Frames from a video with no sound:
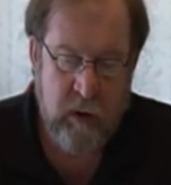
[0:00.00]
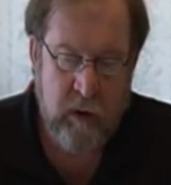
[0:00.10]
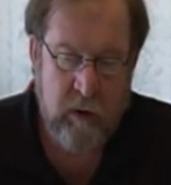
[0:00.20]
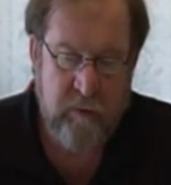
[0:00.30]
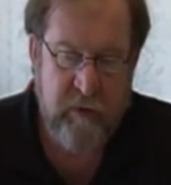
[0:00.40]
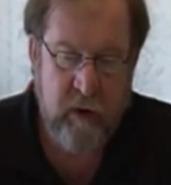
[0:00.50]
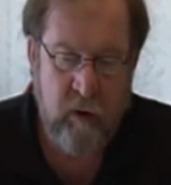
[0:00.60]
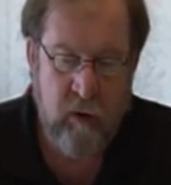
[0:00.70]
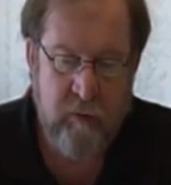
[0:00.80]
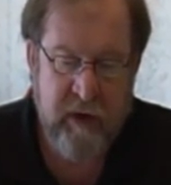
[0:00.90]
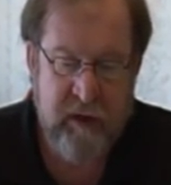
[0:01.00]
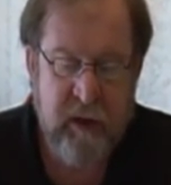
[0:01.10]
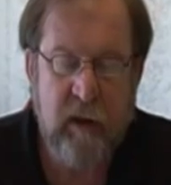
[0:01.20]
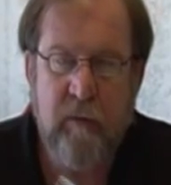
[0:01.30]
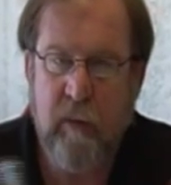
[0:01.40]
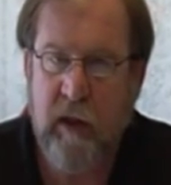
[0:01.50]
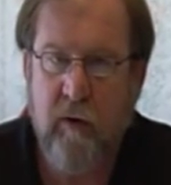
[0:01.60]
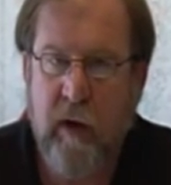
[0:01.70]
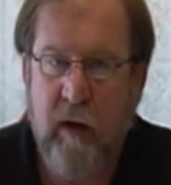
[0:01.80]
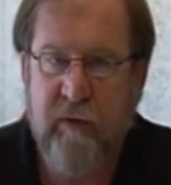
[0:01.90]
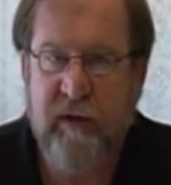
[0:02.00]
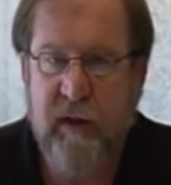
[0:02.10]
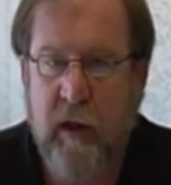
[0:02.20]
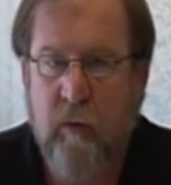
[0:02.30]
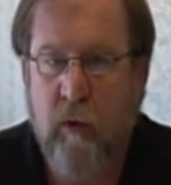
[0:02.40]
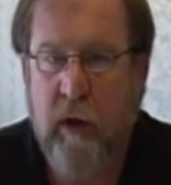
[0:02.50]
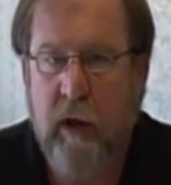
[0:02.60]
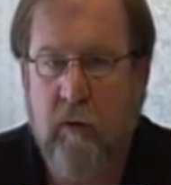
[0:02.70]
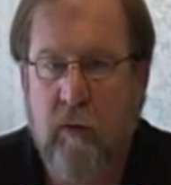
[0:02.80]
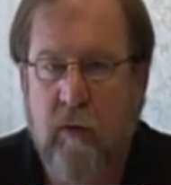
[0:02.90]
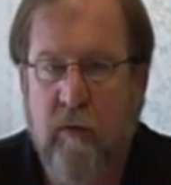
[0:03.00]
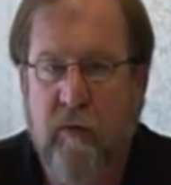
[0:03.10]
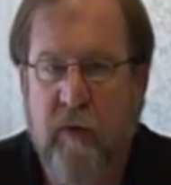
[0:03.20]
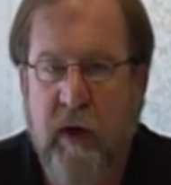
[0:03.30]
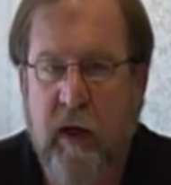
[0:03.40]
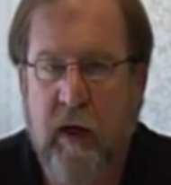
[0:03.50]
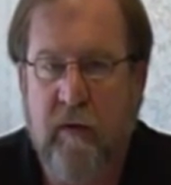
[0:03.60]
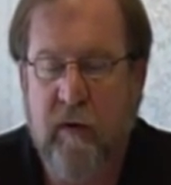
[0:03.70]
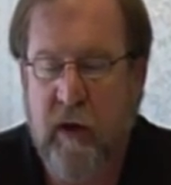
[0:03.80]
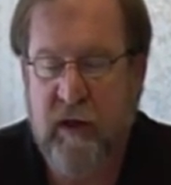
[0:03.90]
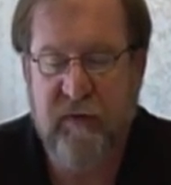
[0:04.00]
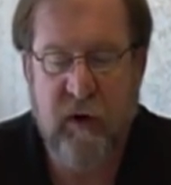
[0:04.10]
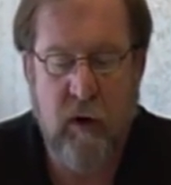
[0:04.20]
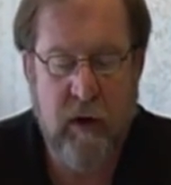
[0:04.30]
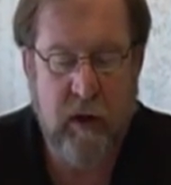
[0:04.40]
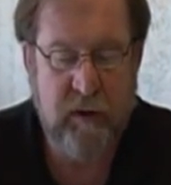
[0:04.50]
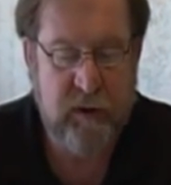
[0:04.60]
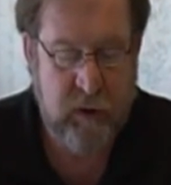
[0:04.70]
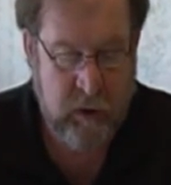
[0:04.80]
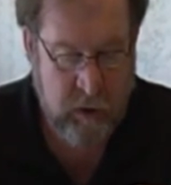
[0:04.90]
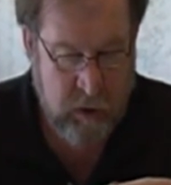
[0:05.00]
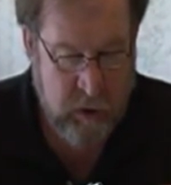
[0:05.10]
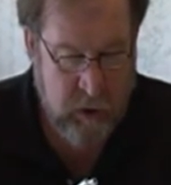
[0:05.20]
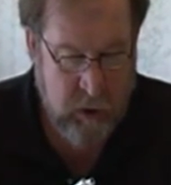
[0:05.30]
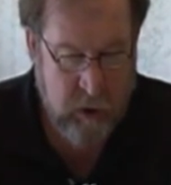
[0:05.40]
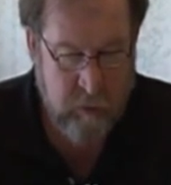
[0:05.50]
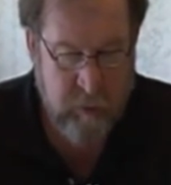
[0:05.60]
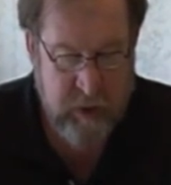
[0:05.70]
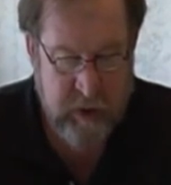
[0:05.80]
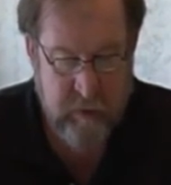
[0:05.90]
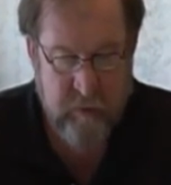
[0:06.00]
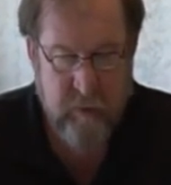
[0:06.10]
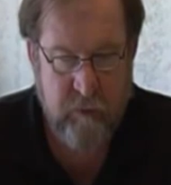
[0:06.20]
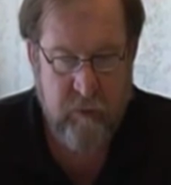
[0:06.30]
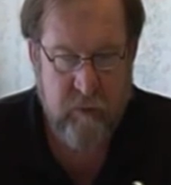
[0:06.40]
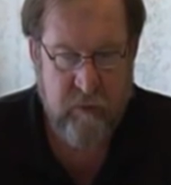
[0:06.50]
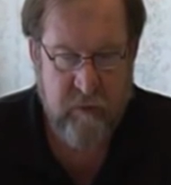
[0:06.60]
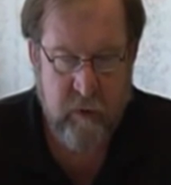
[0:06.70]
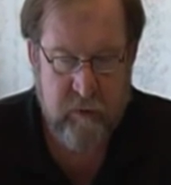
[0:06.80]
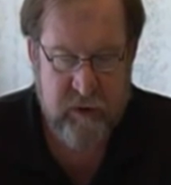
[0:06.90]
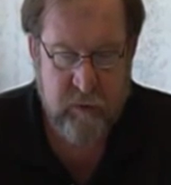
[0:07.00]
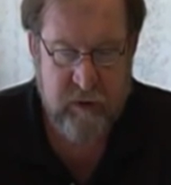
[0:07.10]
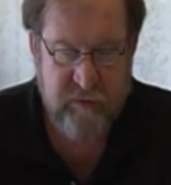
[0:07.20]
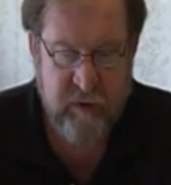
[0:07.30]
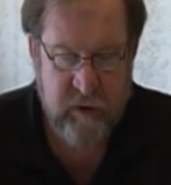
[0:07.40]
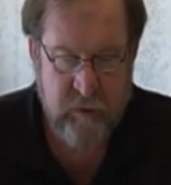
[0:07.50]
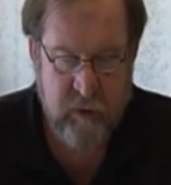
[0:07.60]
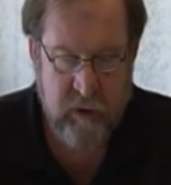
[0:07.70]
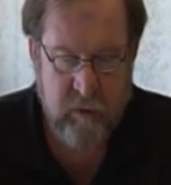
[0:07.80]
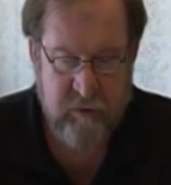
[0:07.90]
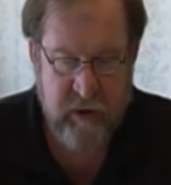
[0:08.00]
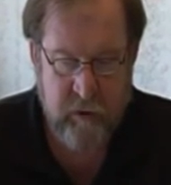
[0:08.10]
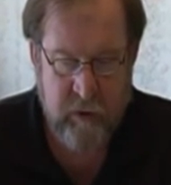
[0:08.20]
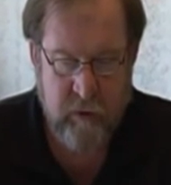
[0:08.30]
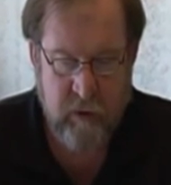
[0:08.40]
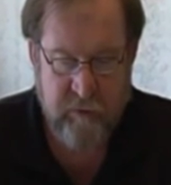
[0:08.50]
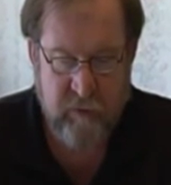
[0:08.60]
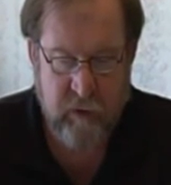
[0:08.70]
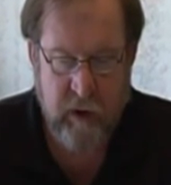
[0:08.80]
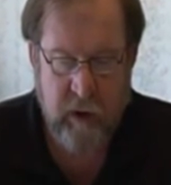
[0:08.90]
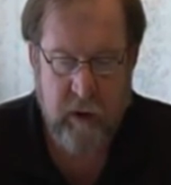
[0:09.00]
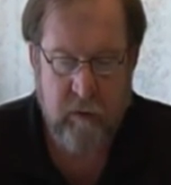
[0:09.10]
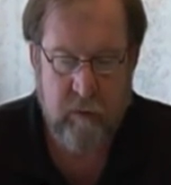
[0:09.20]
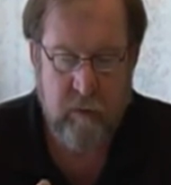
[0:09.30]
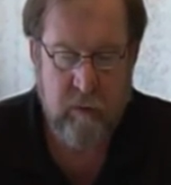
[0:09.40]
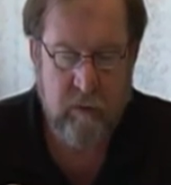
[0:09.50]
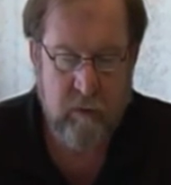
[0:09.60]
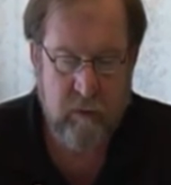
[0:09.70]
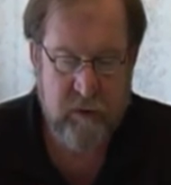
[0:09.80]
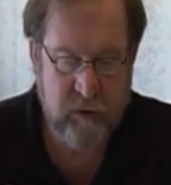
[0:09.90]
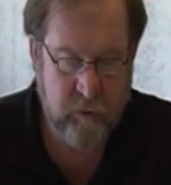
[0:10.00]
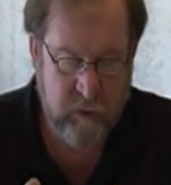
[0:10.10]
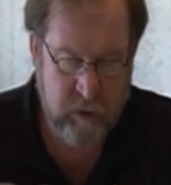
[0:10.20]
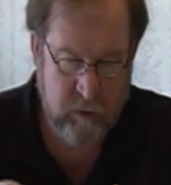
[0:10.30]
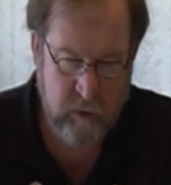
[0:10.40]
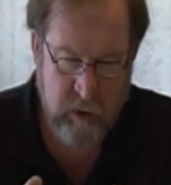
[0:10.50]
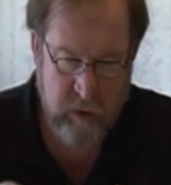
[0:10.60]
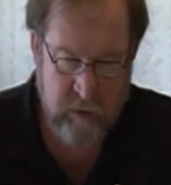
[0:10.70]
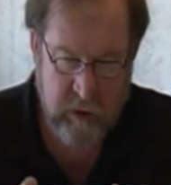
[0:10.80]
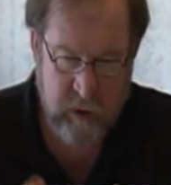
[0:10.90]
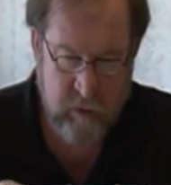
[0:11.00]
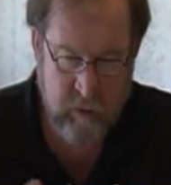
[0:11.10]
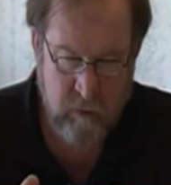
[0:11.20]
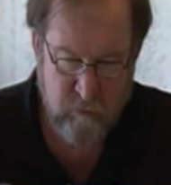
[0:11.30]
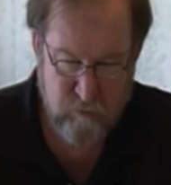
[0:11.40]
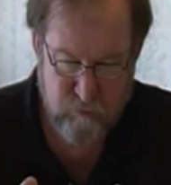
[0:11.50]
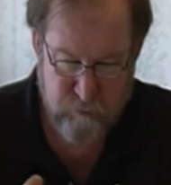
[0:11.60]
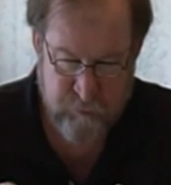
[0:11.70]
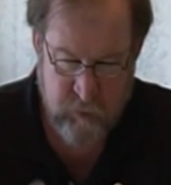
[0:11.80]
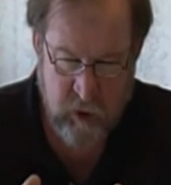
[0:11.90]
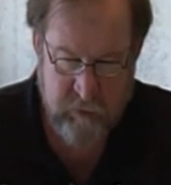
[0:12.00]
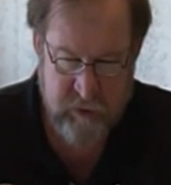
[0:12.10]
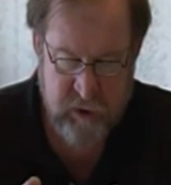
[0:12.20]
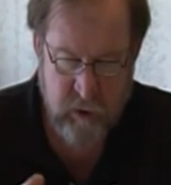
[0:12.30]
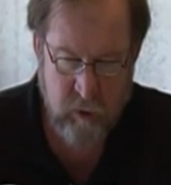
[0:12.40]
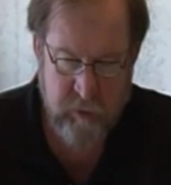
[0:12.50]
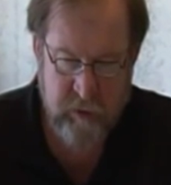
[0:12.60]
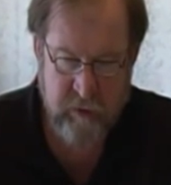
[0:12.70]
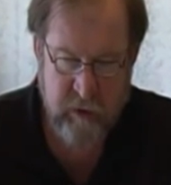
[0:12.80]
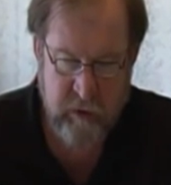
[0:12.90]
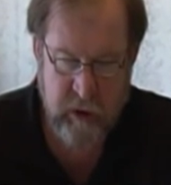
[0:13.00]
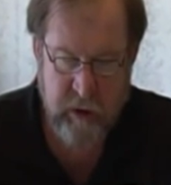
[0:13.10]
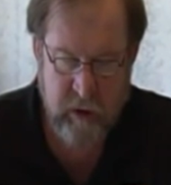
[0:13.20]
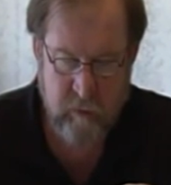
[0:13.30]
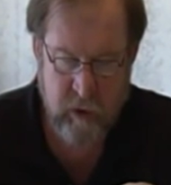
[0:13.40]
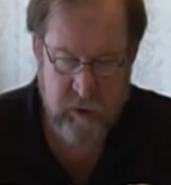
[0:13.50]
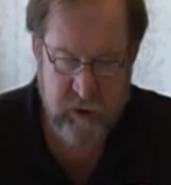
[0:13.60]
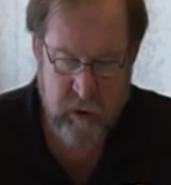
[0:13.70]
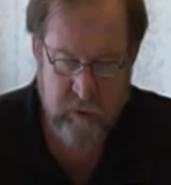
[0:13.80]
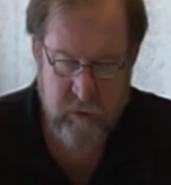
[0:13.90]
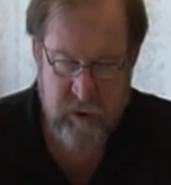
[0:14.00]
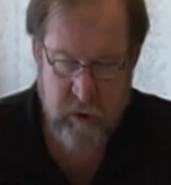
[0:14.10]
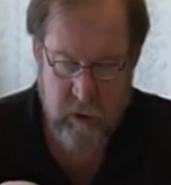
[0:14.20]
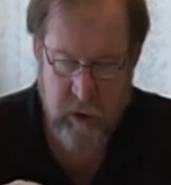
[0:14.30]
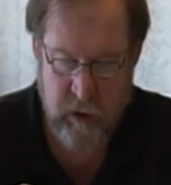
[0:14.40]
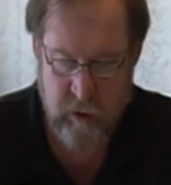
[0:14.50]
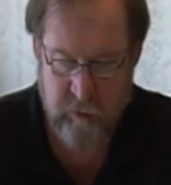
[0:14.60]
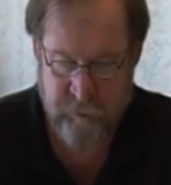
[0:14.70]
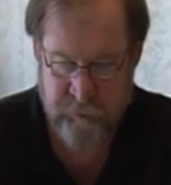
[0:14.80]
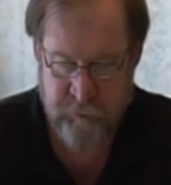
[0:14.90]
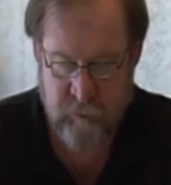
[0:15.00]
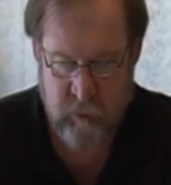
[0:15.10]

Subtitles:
They all basically meter out the same way that the SVR does. But those sorts of things really don't tell you an awful lot. So we're going to look at that on the scope. And the thing that I am most interested in